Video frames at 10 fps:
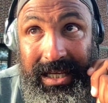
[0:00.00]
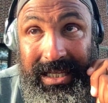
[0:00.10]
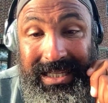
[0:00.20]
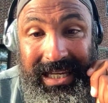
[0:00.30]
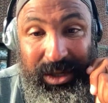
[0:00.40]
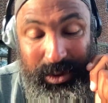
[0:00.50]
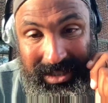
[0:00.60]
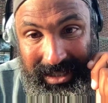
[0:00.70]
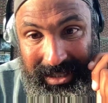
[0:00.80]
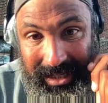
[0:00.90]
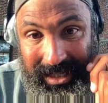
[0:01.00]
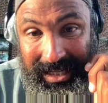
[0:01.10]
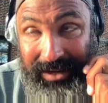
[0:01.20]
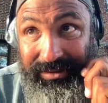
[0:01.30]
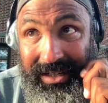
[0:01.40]
secrecy and
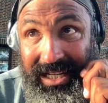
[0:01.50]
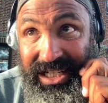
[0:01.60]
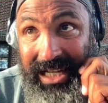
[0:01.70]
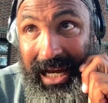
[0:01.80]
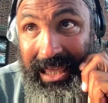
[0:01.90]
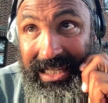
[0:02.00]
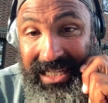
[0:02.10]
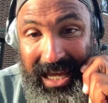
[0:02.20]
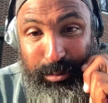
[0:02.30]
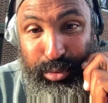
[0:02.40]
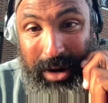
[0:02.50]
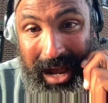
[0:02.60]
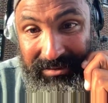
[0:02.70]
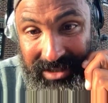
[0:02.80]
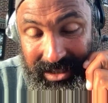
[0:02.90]
confidentiality and
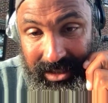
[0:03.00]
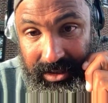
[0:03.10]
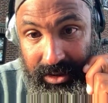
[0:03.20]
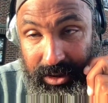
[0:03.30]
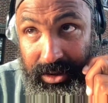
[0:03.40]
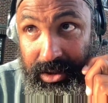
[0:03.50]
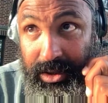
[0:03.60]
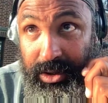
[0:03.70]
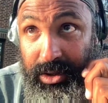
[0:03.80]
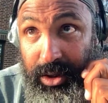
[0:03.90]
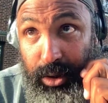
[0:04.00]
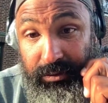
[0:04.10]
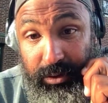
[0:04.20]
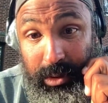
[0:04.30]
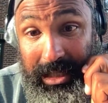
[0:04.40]
privacy
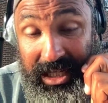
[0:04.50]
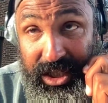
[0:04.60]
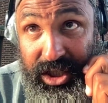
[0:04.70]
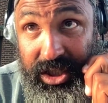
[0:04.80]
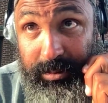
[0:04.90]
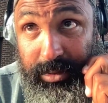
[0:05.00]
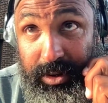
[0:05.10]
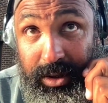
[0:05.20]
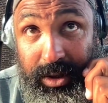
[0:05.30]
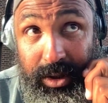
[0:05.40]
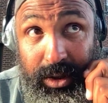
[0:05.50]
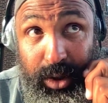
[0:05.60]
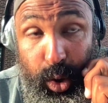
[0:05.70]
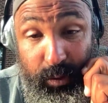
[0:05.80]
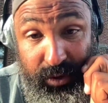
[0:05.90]
over relationship,
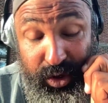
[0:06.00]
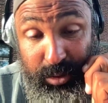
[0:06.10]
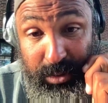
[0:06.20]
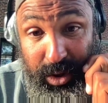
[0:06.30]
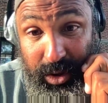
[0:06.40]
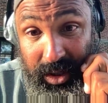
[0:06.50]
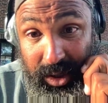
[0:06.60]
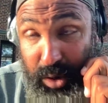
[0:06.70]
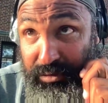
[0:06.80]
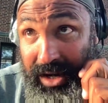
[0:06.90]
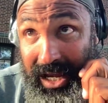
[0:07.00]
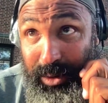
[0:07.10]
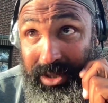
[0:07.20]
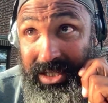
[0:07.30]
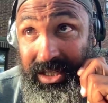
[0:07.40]
over community, over
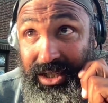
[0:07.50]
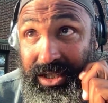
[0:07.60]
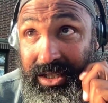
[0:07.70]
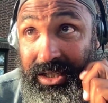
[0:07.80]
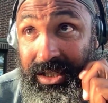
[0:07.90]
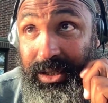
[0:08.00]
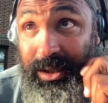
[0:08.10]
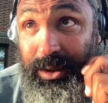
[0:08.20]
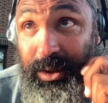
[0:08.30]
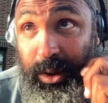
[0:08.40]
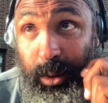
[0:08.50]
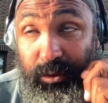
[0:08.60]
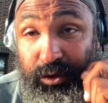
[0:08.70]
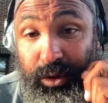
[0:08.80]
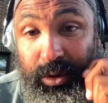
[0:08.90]
heritage,
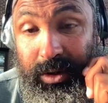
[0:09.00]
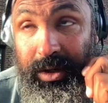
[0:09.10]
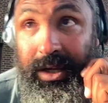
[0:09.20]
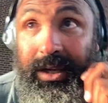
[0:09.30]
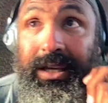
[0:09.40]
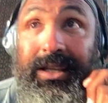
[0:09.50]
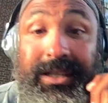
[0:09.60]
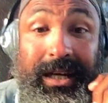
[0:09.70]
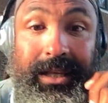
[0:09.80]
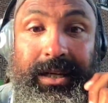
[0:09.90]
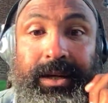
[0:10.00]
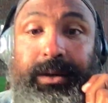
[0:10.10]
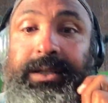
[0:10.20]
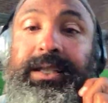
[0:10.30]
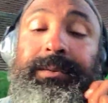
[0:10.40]
over
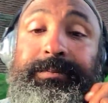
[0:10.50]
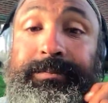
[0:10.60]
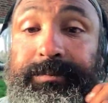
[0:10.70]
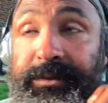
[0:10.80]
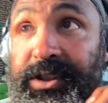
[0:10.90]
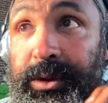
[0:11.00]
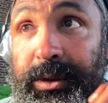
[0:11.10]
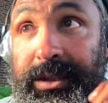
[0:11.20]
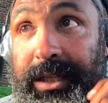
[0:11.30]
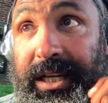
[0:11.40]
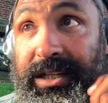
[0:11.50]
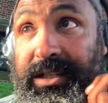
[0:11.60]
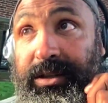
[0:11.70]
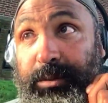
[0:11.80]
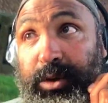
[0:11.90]
solidarity. So it's not just
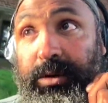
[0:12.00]
some